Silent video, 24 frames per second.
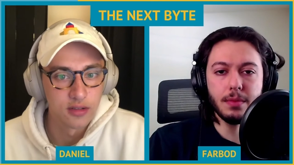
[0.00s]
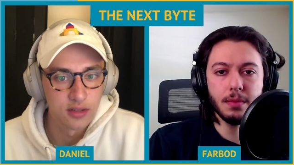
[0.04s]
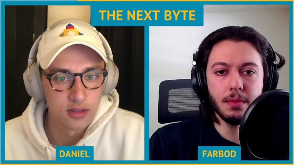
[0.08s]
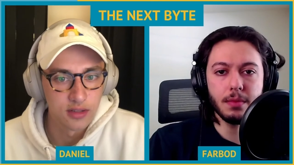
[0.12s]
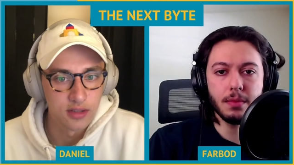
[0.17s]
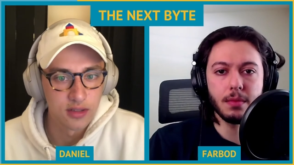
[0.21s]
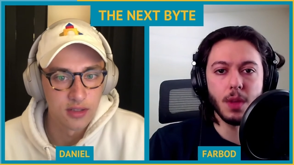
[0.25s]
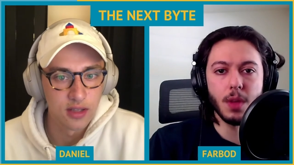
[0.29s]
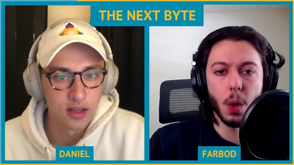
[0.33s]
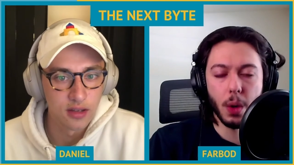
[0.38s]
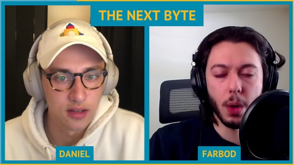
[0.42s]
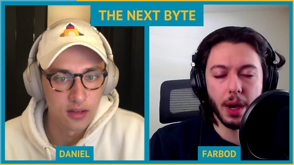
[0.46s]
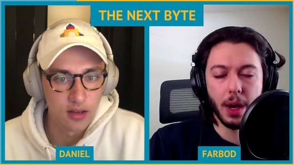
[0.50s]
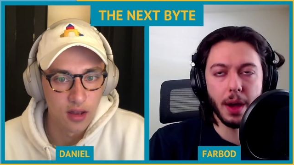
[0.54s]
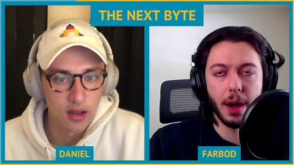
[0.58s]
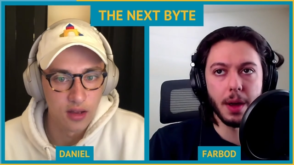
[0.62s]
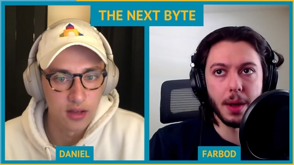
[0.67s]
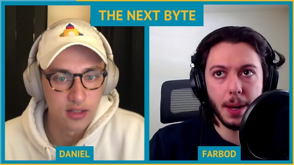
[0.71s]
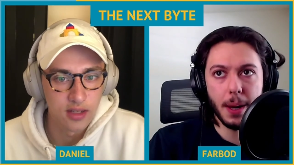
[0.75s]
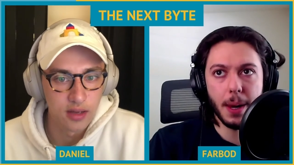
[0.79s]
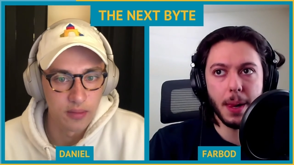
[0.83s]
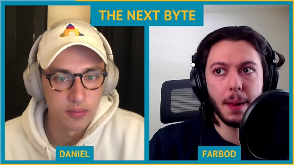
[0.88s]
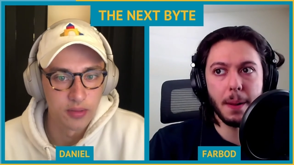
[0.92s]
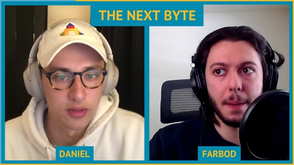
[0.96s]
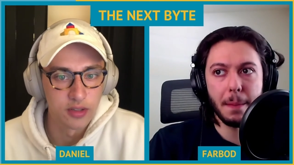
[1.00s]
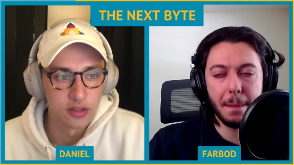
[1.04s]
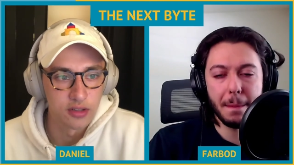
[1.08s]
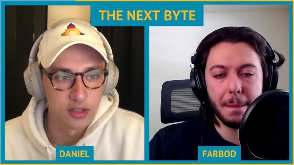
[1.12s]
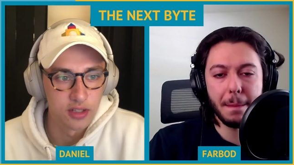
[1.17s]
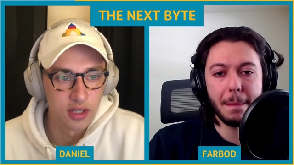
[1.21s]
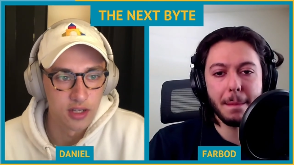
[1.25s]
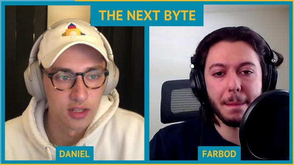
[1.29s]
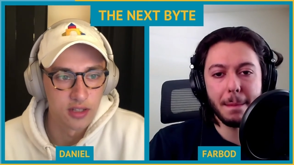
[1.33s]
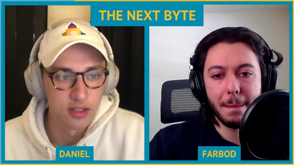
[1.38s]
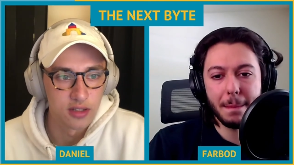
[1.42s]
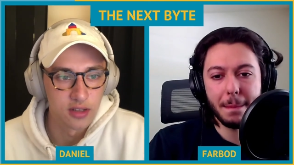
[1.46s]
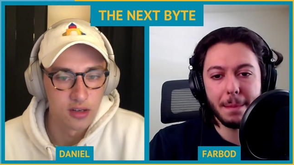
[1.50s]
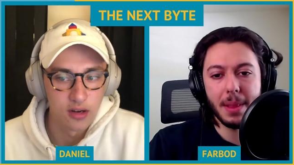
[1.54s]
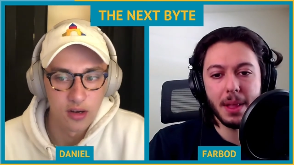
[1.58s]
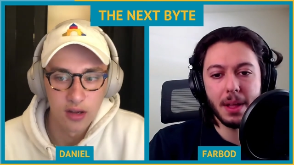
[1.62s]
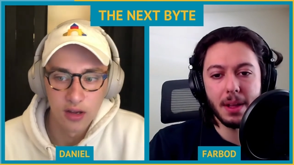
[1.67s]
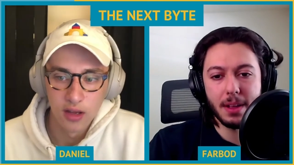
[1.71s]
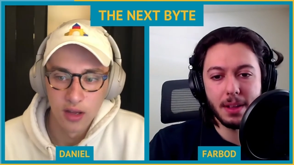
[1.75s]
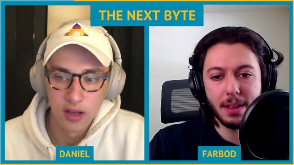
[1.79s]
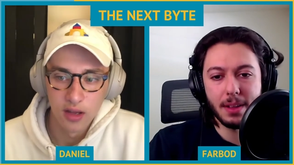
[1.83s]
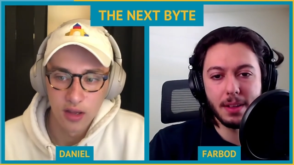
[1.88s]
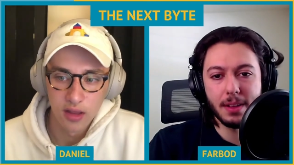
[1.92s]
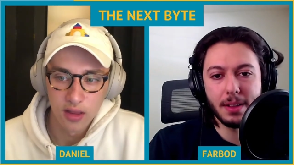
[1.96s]
Speaker 1: se- okay. uh, temperature sensor.
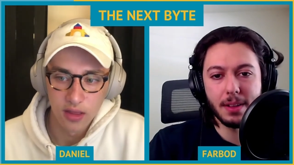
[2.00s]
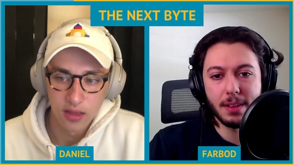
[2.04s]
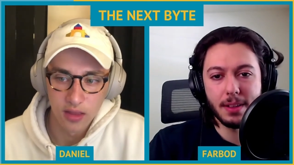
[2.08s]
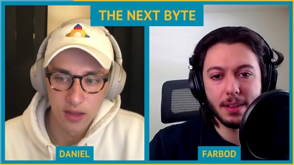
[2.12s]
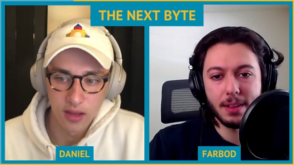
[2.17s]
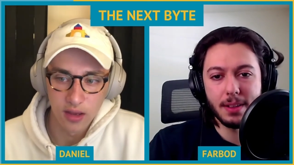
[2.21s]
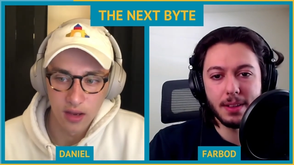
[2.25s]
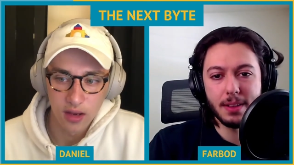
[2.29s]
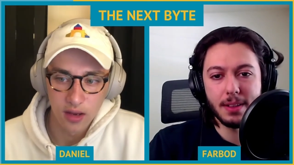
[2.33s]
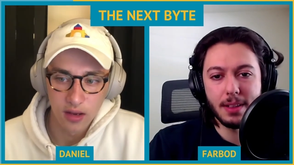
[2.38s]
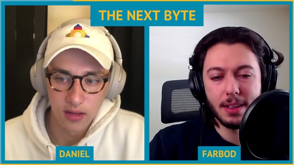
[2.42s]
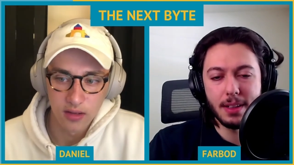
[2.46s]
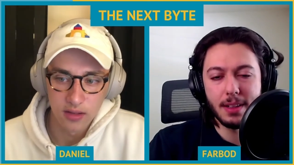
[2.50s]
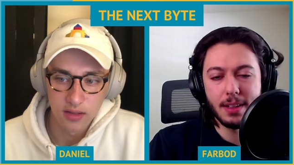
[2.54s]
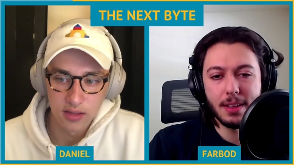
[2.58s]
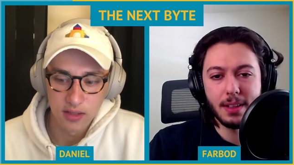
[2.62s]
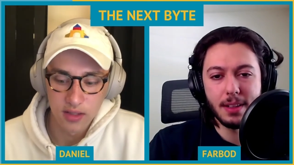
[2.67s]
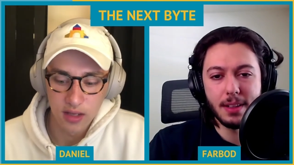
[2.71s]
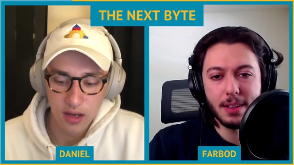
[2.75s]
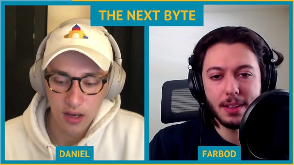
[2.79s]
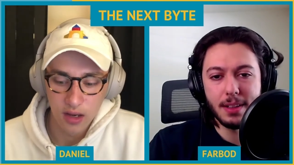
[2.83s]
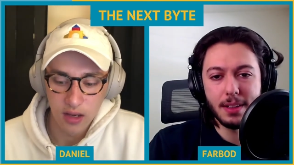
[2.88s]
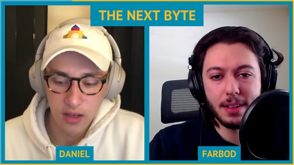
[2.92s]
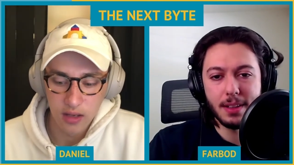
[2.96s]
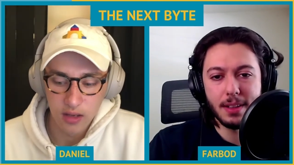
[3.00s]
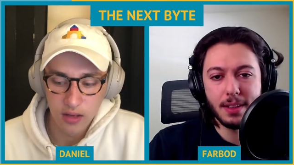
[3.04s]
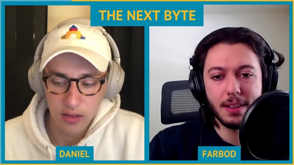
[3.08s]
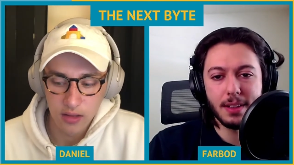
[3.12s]
They say,